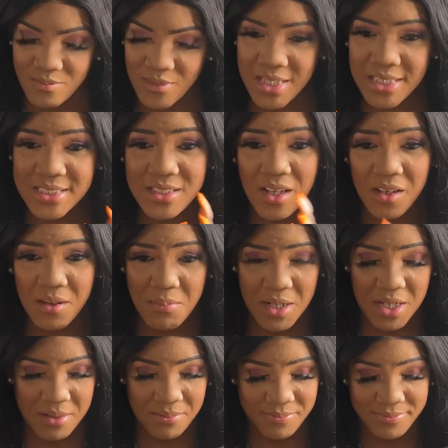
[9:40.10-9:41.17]
It's not a
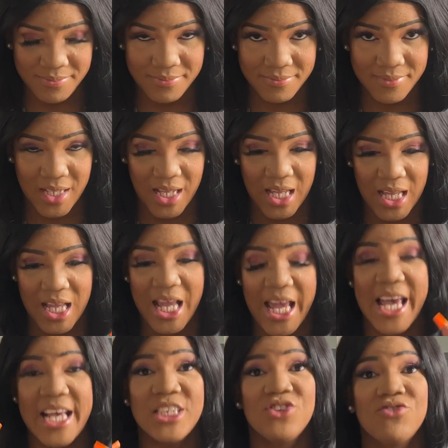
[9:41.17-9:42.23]
medium.
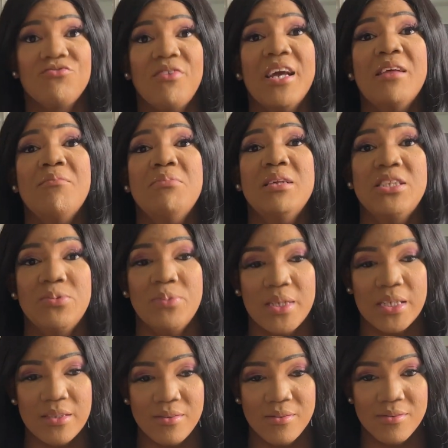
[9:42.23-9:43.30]
It's right in
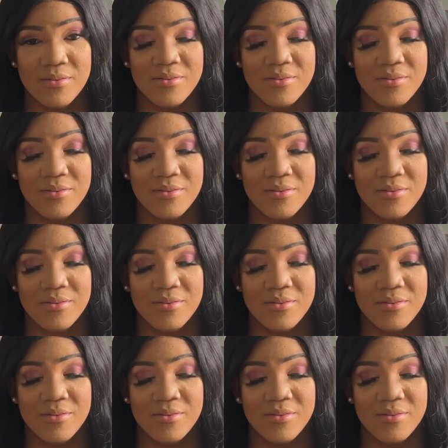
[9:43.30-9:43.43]
between.